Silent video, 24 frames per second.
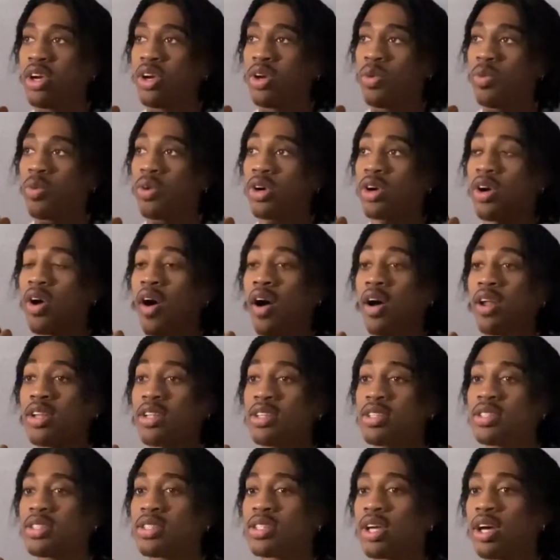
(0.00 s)

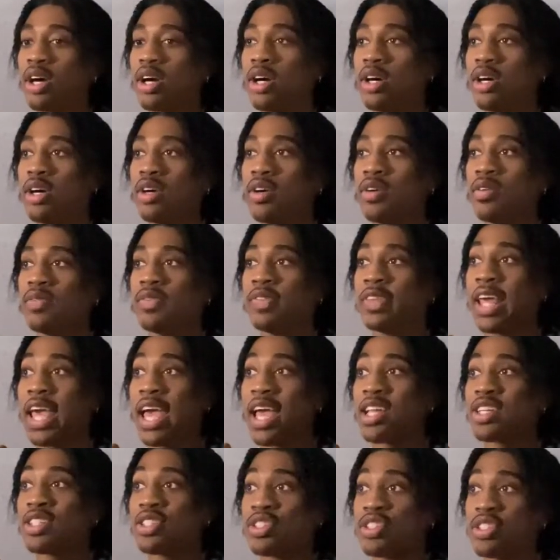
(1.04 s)
regardless of
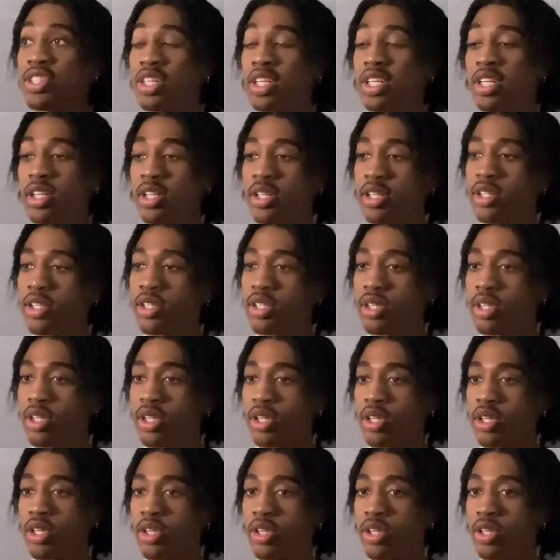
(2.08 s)
that shit,
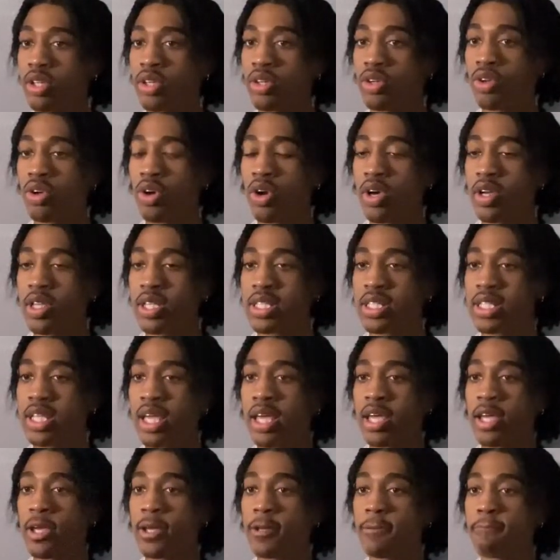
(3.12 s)
you know what I'm
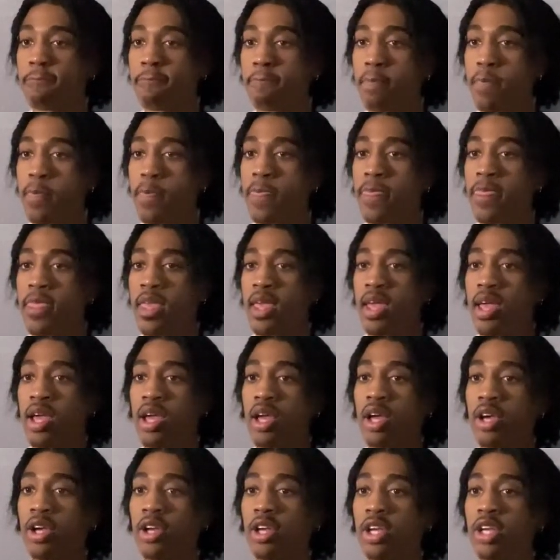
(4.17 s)
saying?
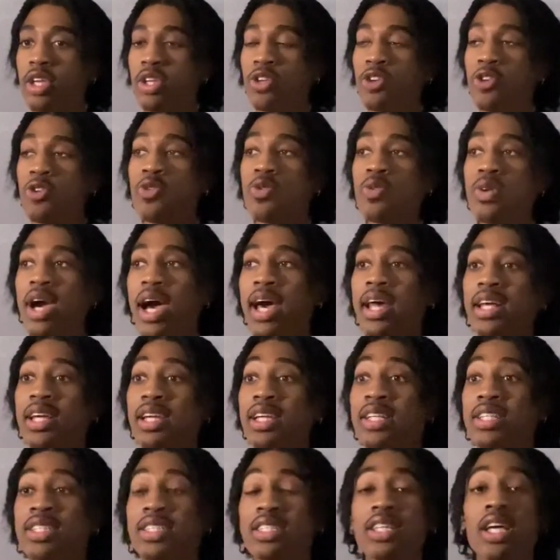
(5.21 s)
You gotta
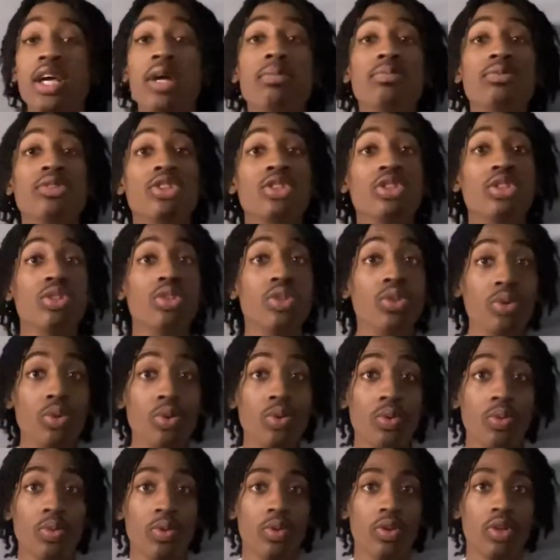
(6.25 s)
accept
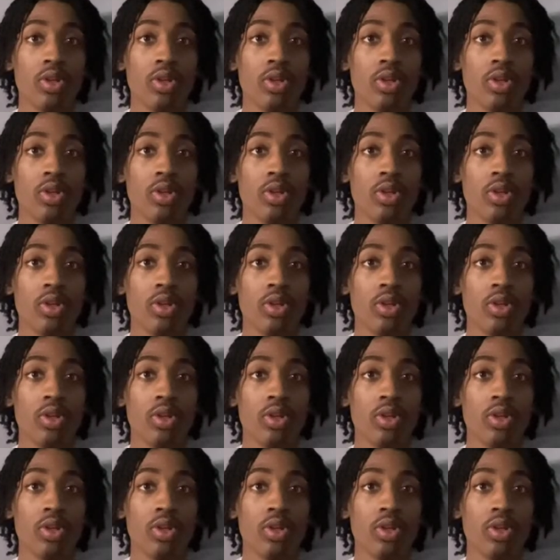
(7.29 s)
you.